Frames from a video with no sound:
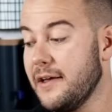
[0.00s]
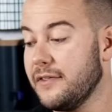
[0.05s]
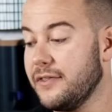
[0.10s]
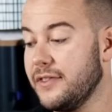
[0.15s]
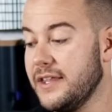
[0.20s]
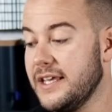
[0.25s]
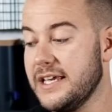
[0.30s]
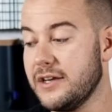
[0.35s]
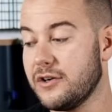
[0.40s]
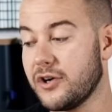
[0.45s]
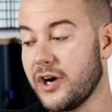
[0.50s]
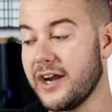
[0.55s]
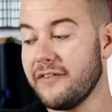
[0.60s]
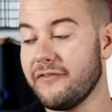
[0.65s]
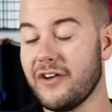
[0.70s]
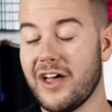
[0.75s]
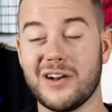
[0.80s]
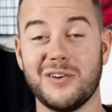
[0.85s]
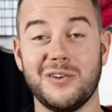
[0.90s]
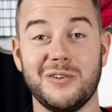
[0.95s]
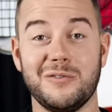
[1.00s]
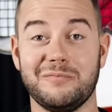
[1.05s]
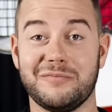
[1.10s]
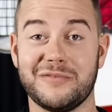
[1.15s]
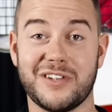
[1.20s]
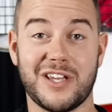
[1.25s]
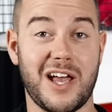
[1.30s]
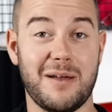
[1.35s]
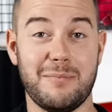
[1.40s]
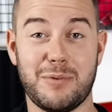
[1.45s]
The Cricut vinyl
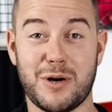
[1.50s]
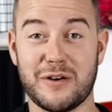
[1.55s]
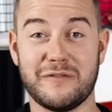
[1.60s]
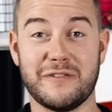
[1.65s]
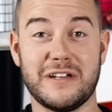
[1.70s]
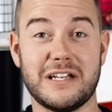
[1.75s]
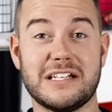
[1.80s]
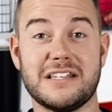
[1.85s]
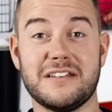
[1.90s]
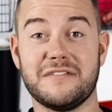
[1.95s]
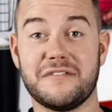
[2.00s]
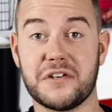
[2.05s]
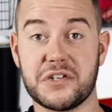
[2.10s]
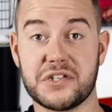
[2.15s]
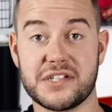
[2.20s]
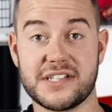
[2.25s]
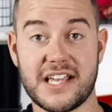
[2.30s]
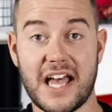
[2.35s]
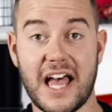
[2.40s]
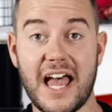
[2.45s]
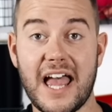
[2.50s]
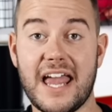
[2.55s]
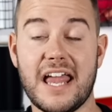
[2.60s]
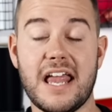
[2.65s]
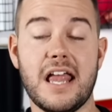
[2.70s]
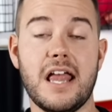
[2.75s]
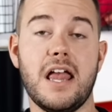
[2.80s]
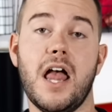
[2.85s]
cut perfect the first cut,